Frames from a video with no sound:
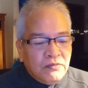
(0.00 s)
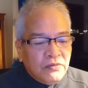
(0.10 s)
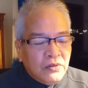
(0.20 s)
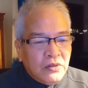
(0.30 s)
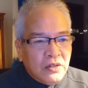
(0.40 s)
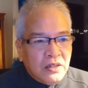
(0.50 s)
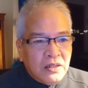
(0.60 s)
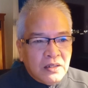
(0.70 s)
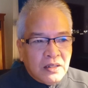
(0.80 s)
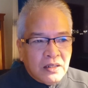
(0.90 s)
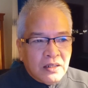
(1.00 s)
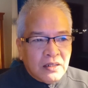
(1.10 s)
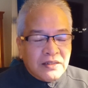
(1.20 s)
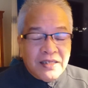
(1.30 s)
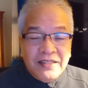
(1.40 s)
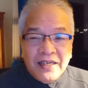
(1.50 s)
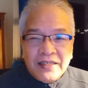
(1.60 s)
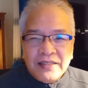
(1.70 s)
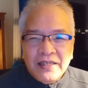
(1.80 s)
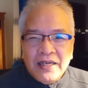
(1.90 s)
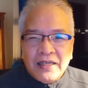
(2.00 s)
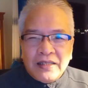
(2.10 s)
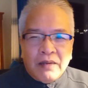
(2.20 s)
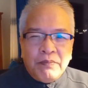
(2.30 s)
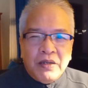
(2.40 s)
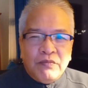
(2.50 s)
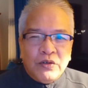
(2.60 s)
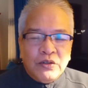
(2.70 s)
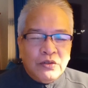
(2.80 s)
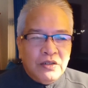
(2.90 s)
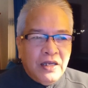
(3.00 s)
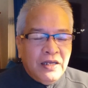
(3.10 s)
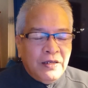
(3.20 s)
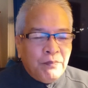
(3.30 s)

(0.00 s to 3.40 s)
for suggesting a topic for today.